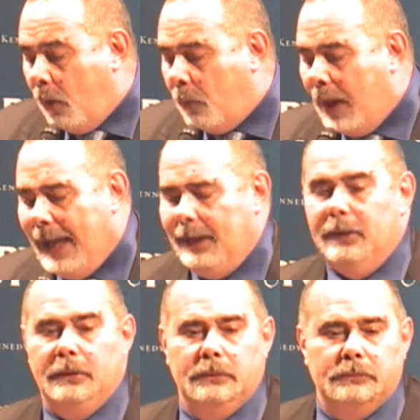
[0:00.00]
Well,
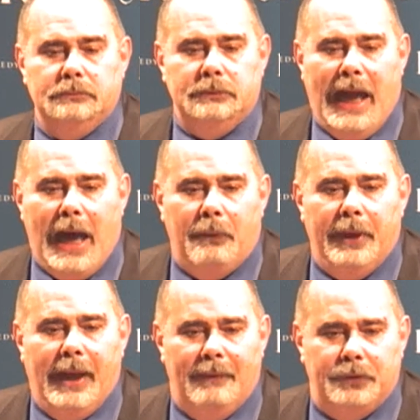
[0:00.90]
now
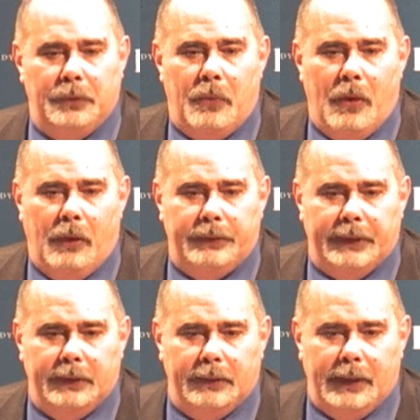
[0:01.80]
we have to
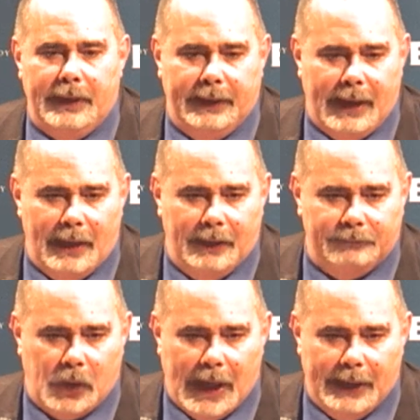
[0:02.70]
quote an
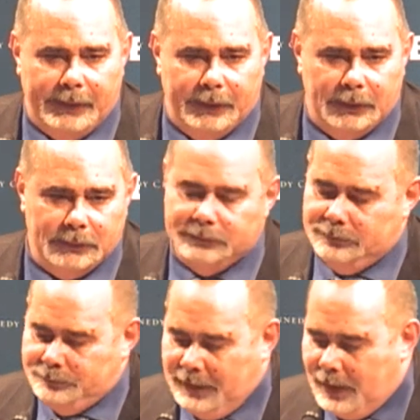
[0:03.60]
Italian writer
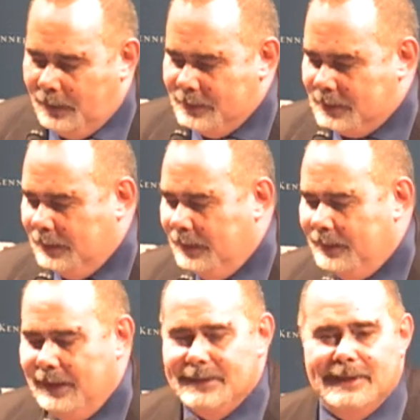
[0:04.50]
because uh,
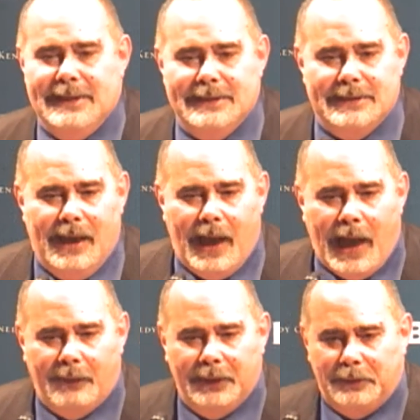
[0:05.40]
this is uh,
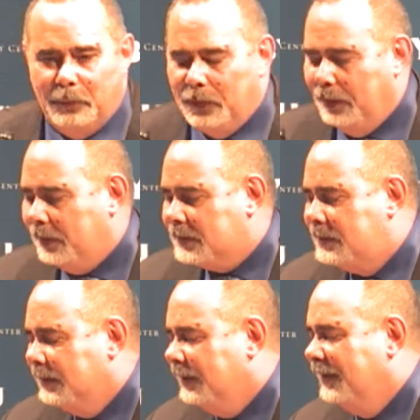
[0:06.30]
how it works.